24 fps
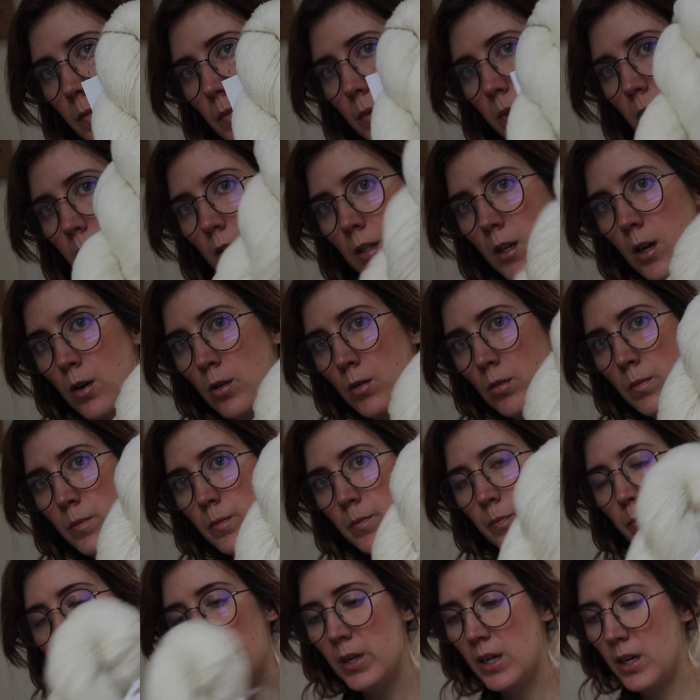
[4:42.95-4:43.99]
So
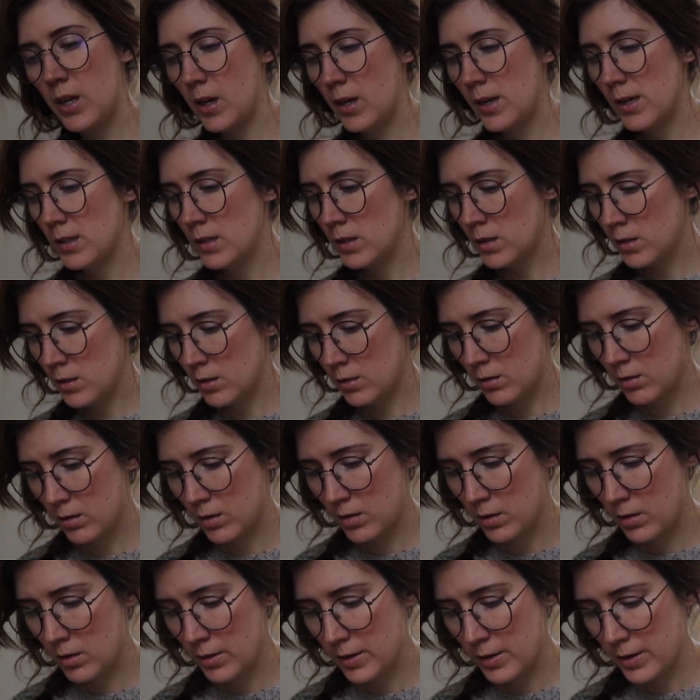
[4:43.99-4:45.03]
because
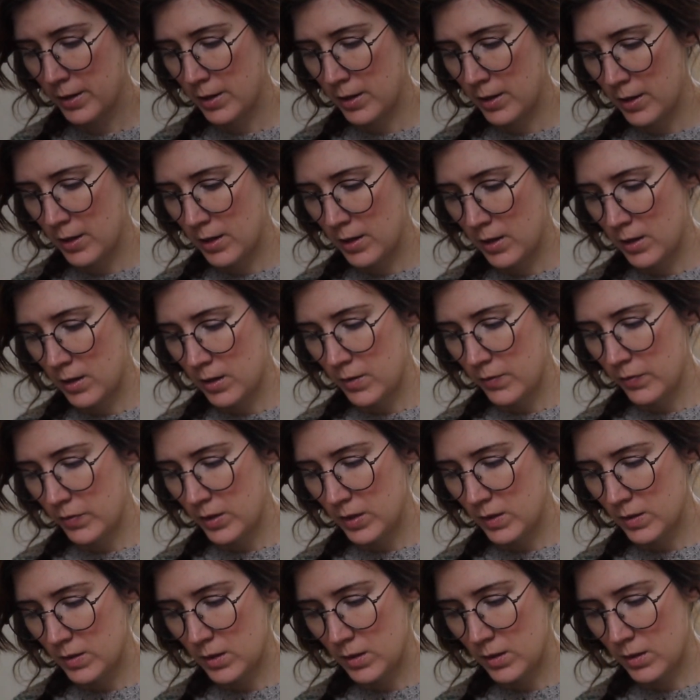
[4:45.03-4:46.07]

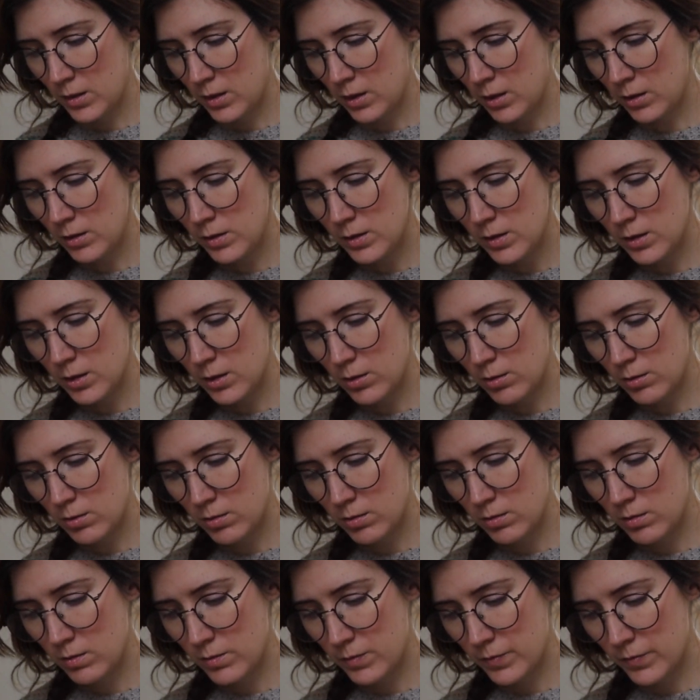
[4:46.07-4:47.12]
this is
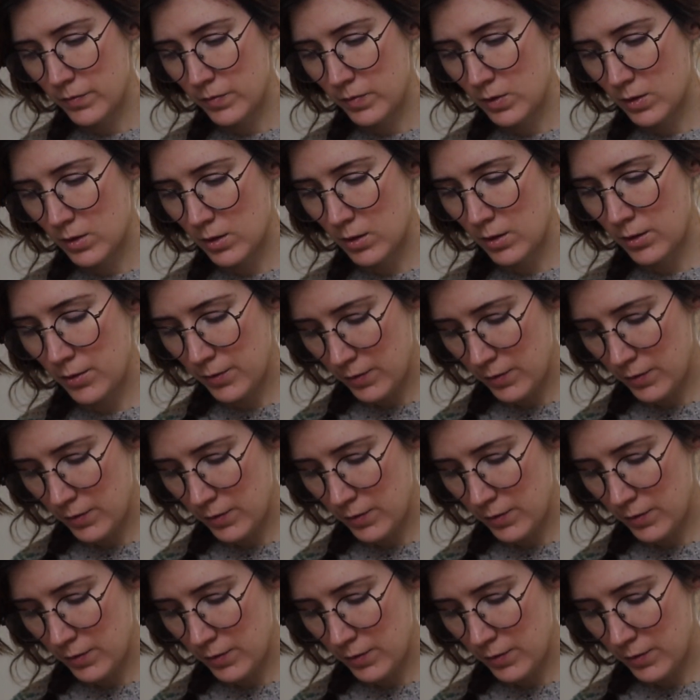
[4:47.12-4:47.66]
also a